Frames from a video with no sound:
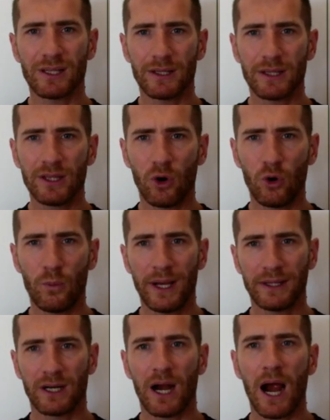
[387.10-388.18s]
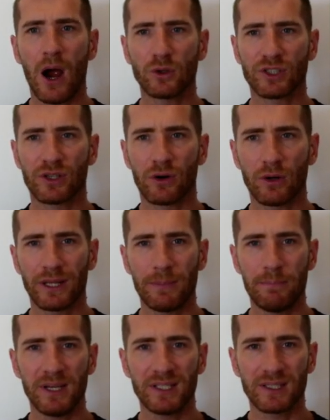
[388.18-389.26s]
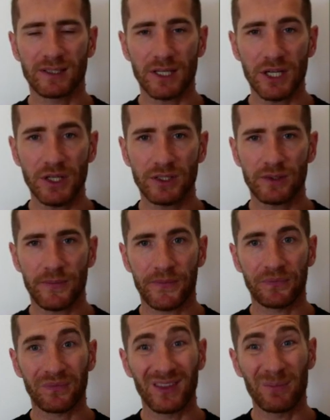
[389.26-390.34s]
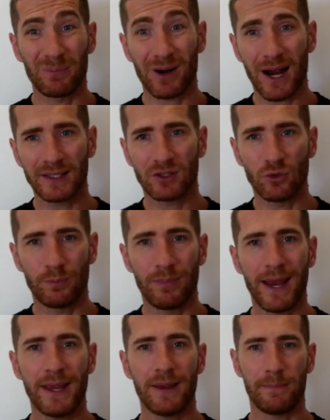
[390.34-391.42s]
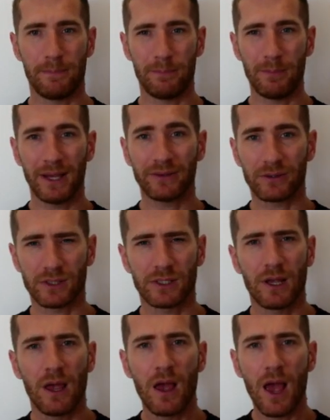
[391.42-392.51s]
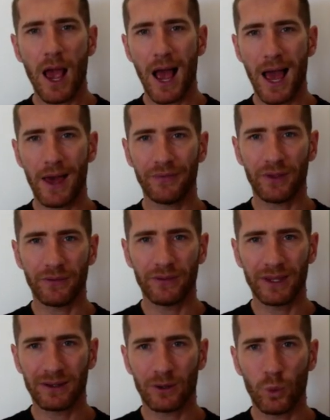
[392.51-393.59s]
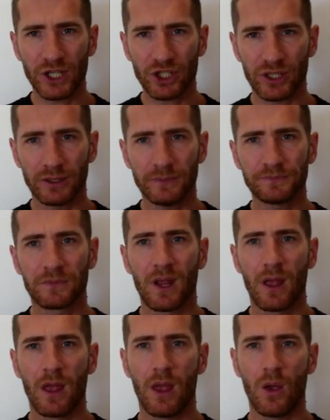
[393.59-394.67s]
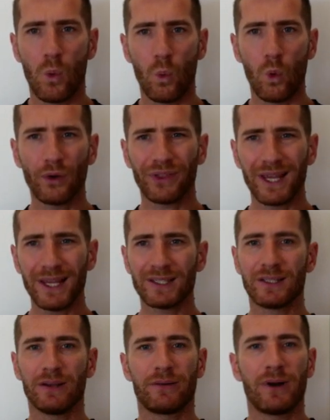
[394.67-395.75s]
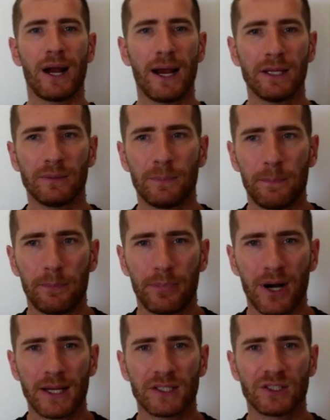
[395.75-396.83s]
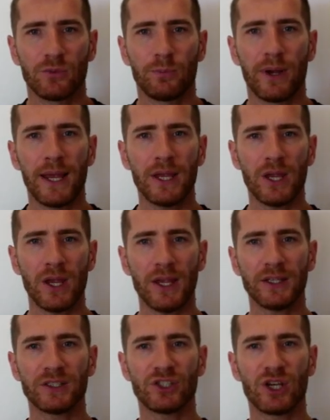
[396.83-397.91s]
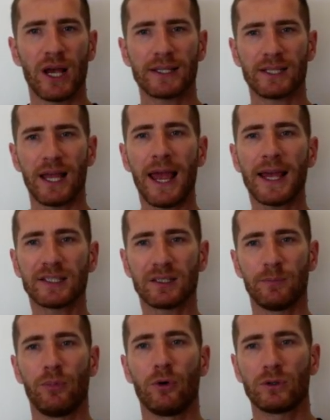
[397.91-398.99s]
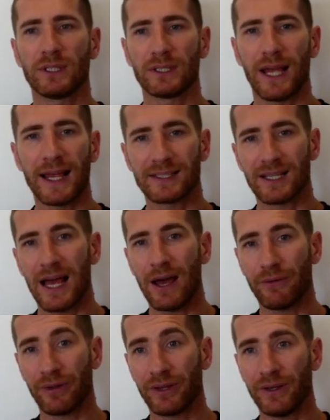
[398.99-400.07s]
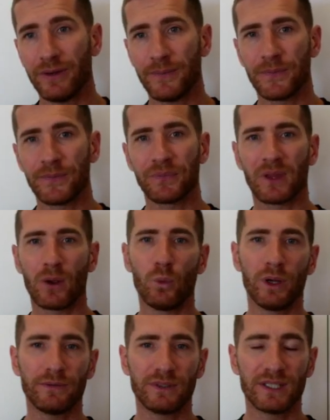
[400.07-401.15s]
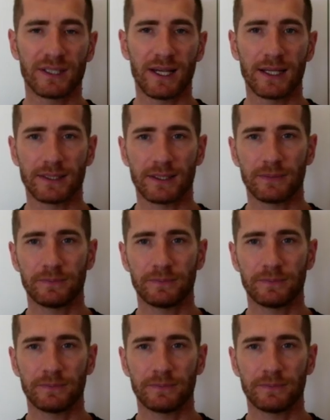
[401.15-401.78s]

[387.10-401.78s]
no matter how strong the business is, the price you pay matters. And that question, what is the right price to pay, is just as important as everything we've discussed.